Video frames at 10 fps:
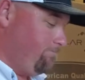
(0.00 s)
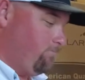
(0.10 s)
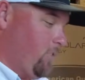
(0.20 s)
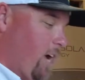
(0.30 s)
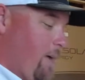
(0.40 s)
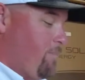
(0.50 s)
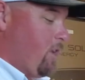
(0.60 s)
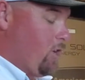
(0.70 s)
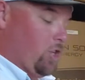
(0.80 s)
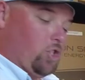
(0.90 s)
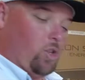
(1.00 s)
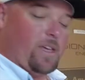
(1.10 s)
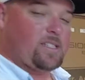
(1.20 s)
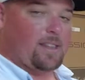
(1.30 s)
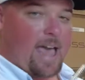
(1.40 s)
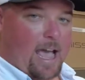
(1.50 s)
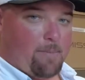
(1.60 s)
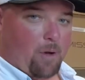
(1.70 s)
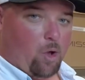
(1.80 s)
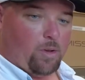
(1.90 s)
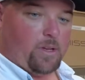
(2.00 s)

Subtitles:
okay? So this lag bolt